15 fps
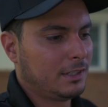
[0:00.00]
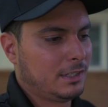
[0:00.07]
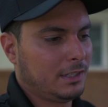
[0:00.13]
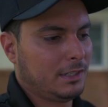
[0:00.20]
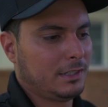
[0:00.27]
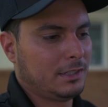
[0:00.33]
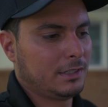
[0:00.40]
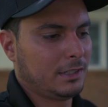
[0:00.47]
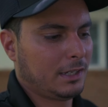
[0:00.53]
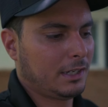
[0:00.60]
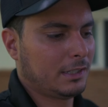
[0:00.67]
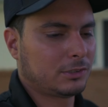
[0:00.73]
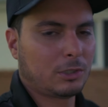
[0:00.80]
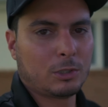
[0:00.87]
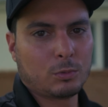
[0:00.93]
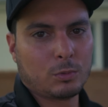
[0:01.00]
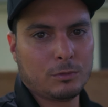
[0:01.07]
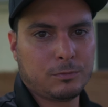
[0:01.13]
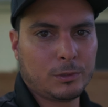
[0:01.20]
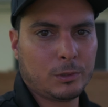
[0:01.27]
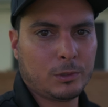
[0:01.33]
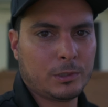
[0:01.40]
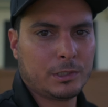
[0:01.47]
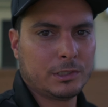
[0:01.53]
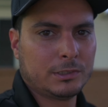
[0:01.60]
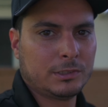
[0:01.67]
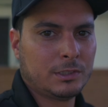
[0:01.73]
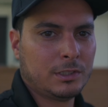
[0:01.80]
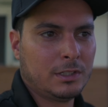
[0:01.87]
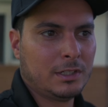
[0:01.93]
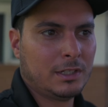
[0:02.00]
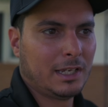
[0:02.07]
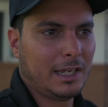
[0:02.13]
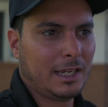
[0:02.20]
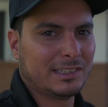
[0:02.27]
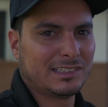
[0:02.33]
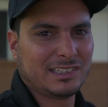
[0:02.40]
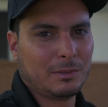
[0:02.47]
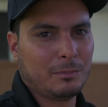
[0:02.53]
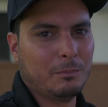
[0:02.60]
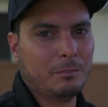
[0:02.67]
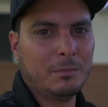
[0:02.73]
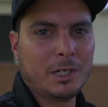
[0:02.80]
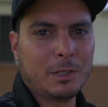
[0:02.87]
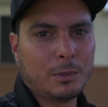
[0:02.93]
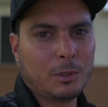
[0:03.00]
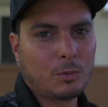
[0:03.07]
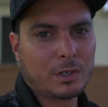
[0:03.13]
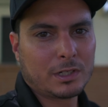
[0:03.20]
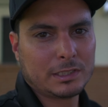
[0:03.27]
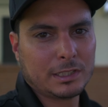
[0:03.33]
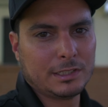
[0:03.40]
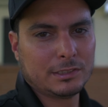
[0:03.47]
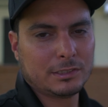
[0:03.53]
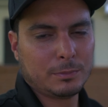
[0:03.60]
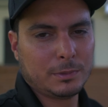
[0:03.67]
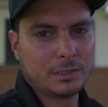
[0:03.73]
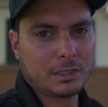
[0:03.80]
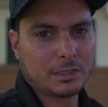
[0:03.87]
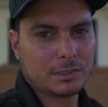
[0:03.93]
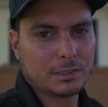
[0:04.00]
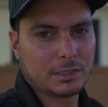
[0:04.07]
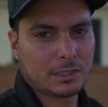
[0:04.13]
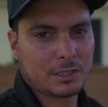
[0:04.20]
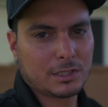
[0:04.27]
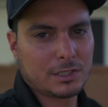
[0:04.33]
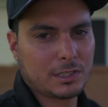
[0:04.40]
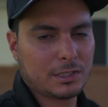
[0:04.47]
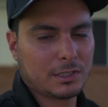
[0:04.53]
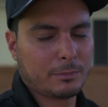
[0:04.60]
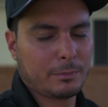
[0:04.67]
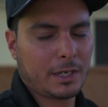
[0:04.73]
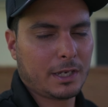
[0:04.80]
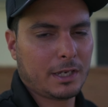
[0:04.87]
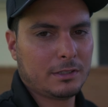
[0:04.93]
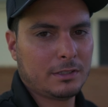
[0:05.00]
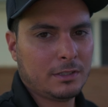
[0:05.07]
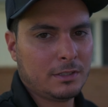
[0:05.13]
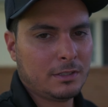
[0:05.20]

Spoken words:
It has hardwood floors, has some minimal work that needs to be done to the kitchen and the bath,